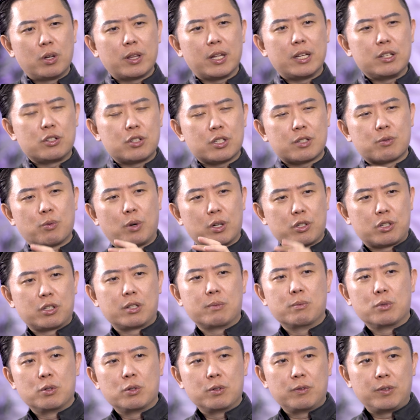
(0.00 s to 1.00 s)
than just watching
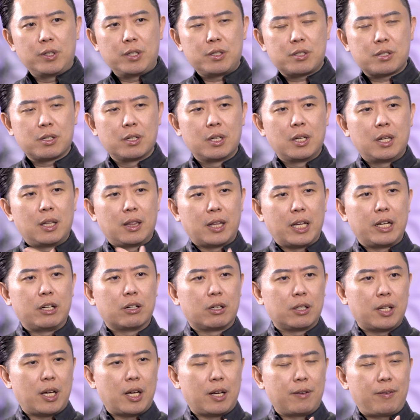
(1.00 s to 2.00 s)
the movies, later
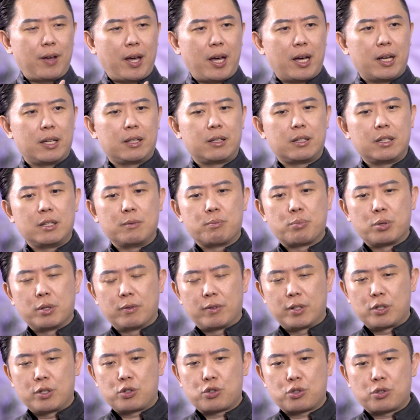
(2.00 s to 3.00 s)
on, I've had the
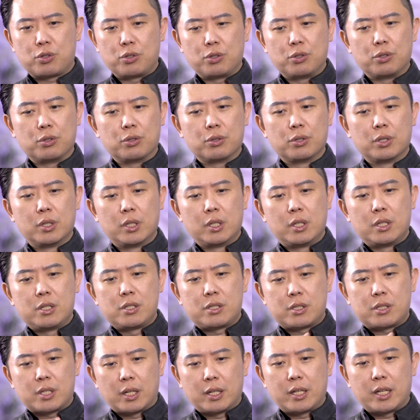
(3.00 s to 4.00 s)
privilege to
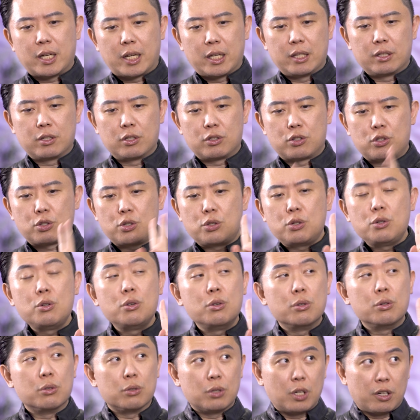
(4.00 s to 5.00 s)
study under
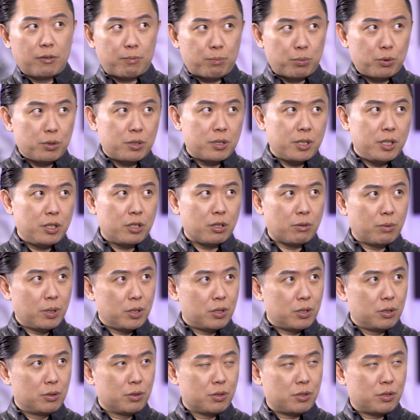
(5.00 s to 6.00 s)
2 of Bruce Lee's original